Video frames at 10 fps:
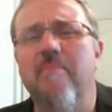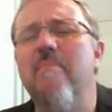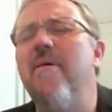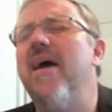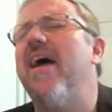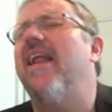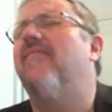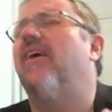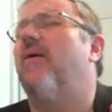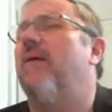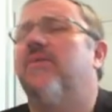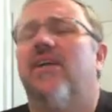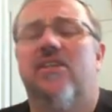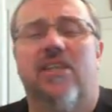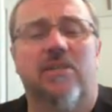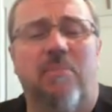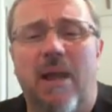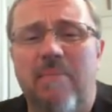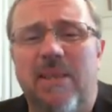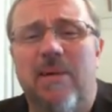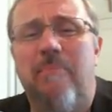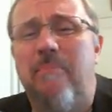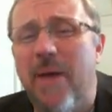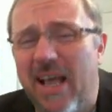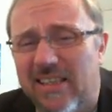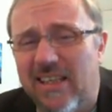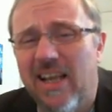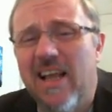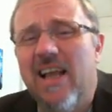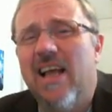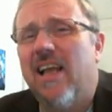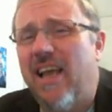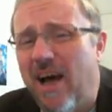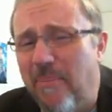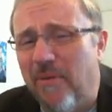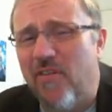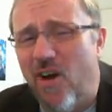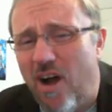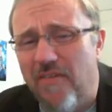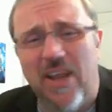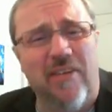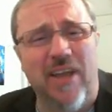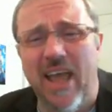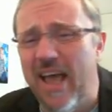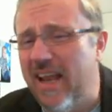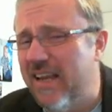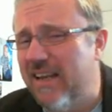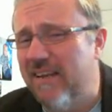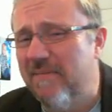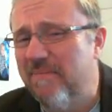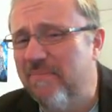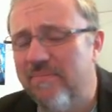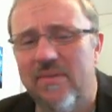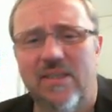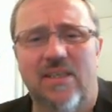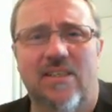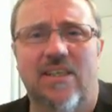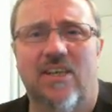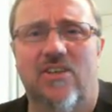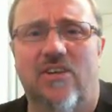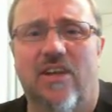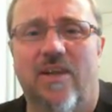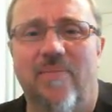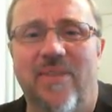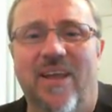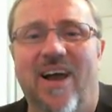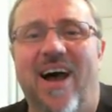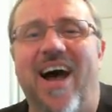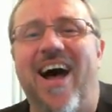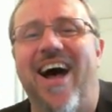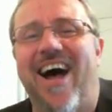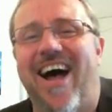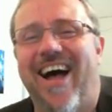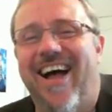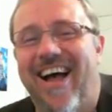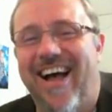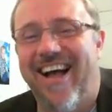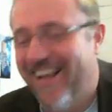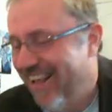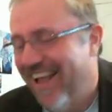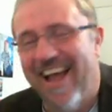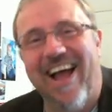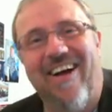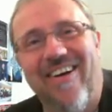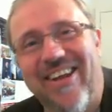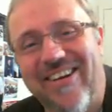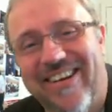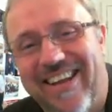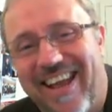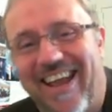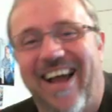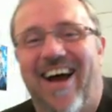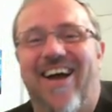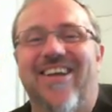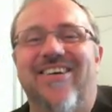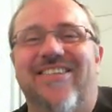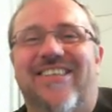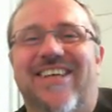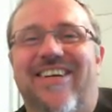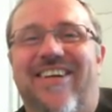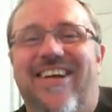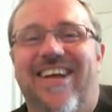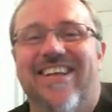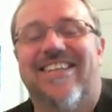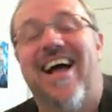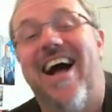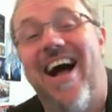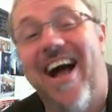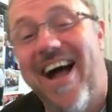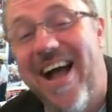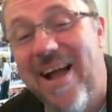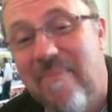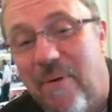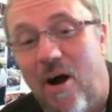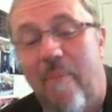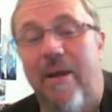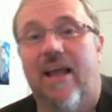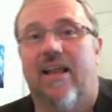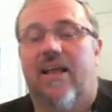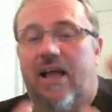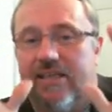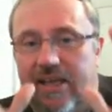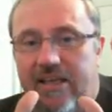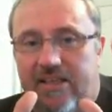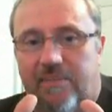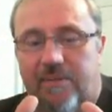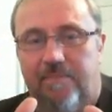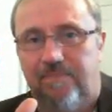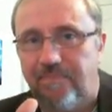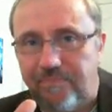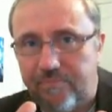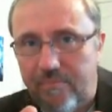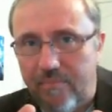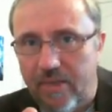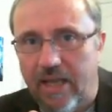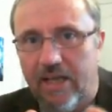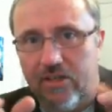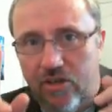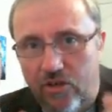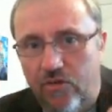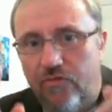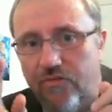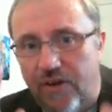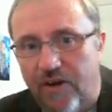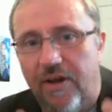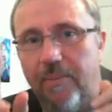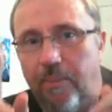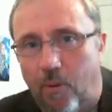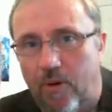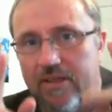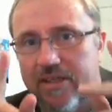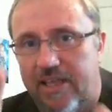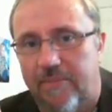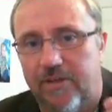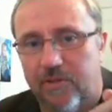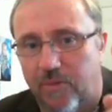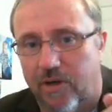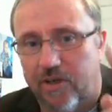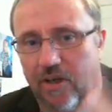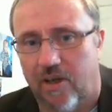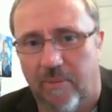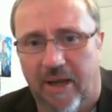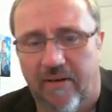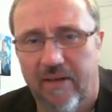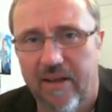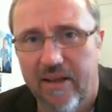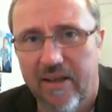man, I've got, I'm telling you, this might be the best cup of coffee I've had in since yesterday. Ah, how are you today? Are you serious? I'm Paul Begley. I'll tell you something. Got two very important subjects we're going to talk about.